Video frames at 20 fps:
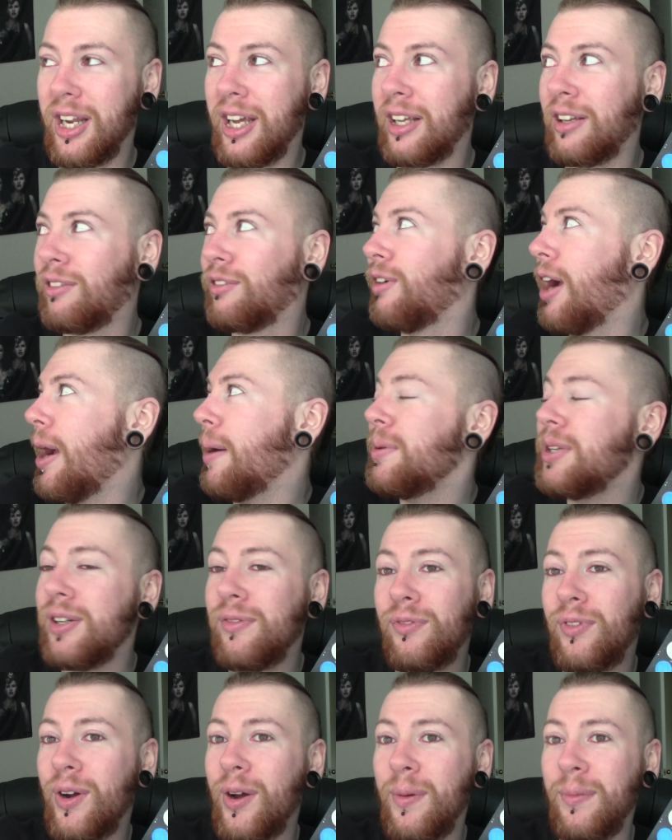I grabbed
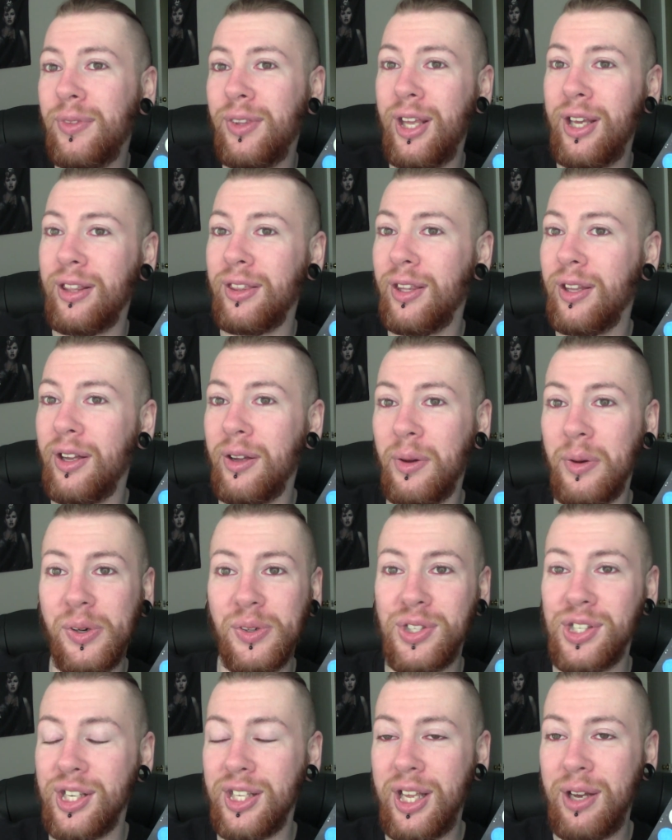it from like the
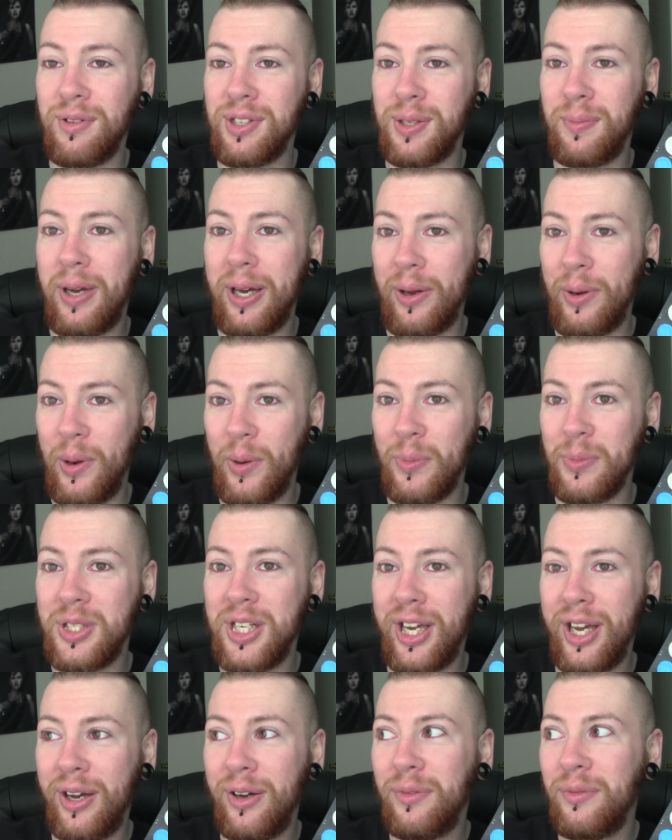Ulta that was in my
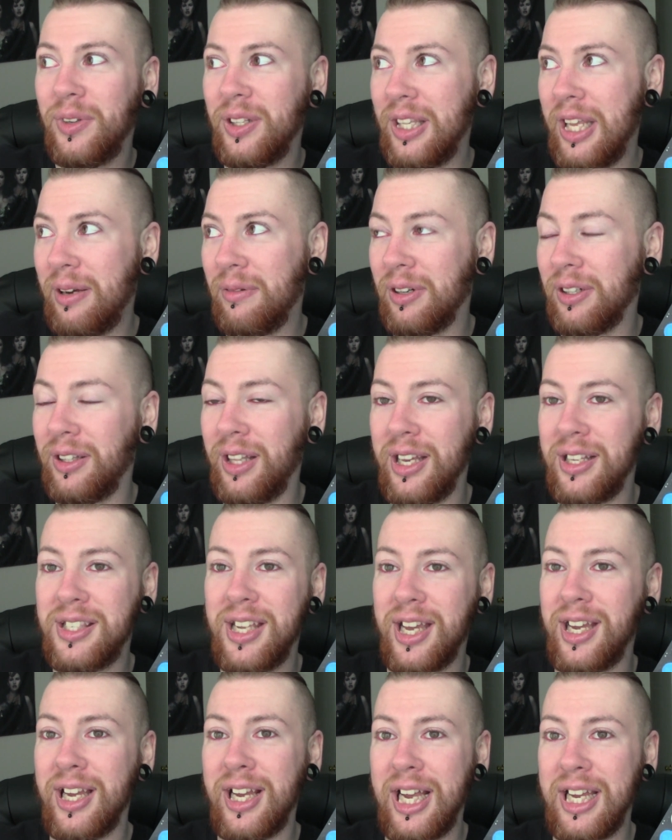hometown when they were like
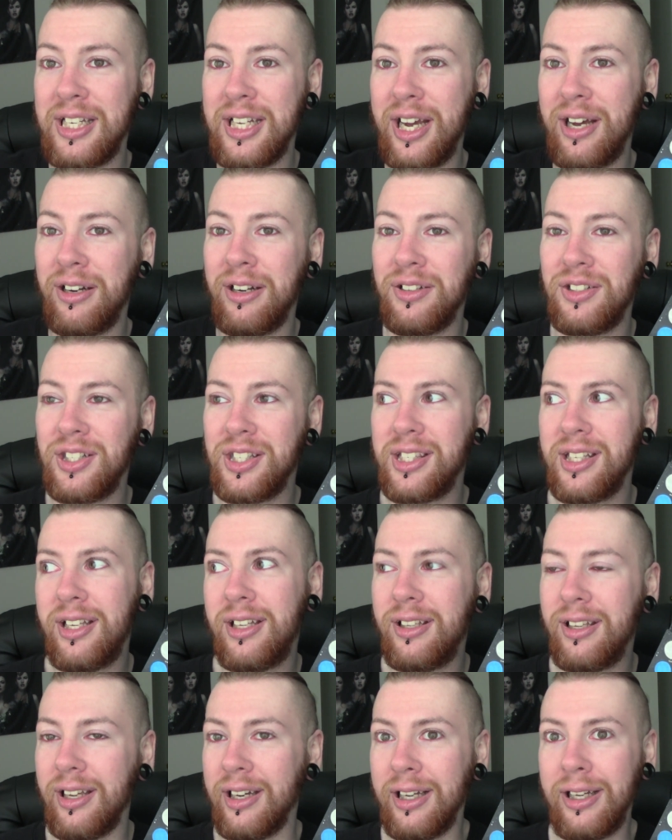taking it down. I was just
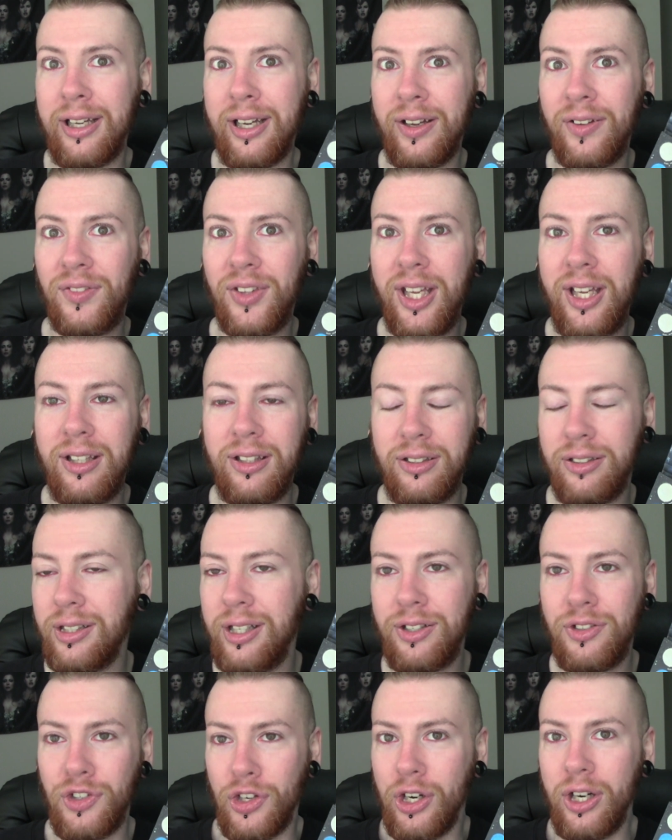like, can I have that? And they're
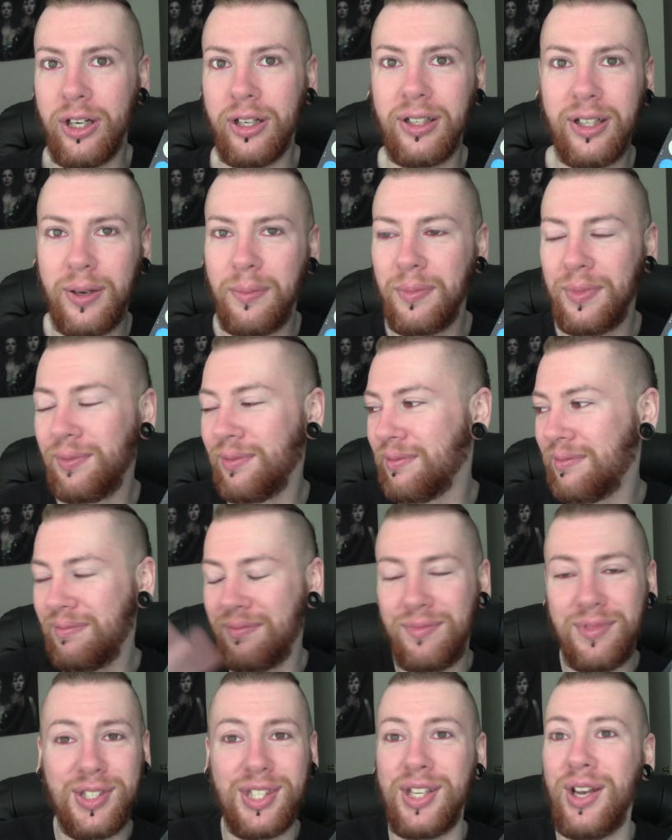like, sure. And
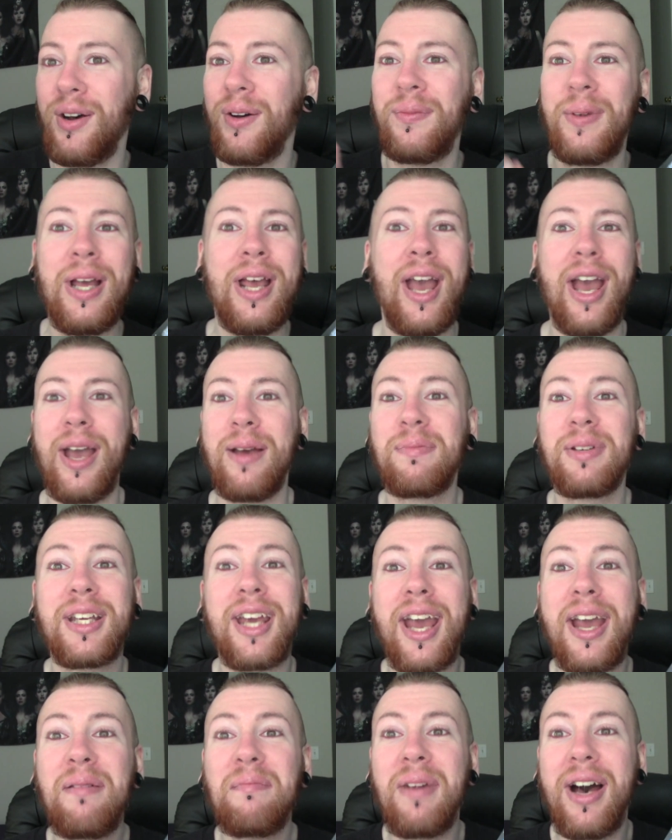so it
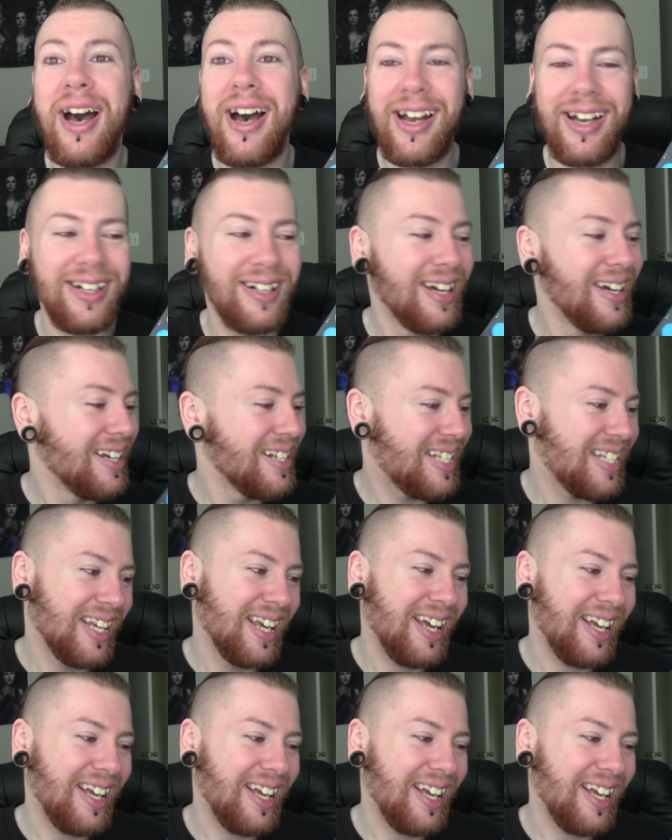became mine.